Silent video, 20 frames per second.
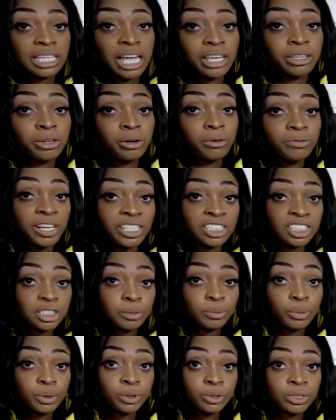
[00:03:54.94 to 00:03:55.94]
get your
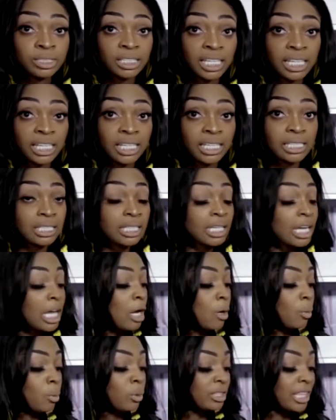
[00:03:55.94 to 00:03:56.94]
vegetables in
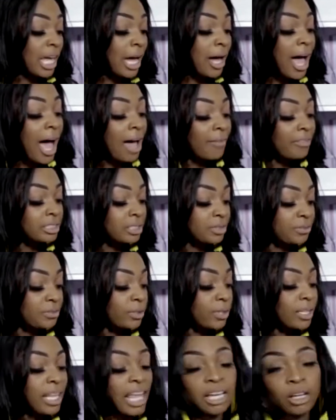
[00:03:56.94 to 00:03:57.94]
without having to
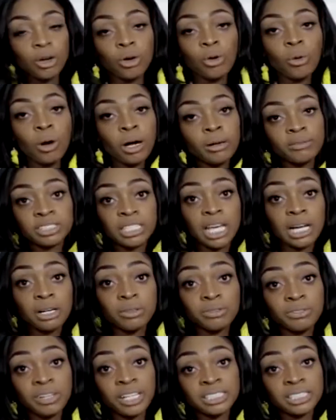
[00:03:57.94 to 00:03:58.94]
feel like, oh, I'm
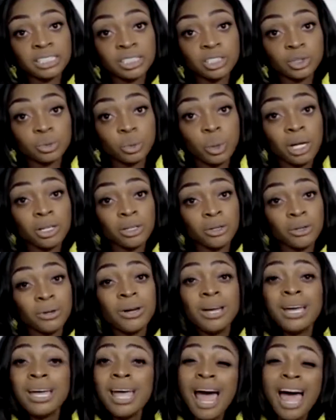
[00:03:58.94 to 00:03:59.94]
sacrificing swallow.
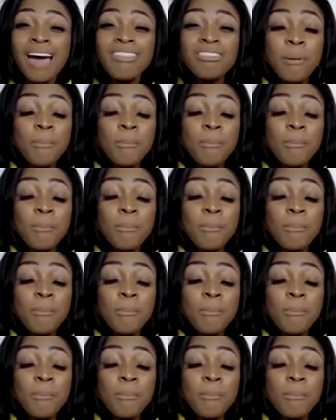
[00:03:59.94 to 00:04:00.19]
And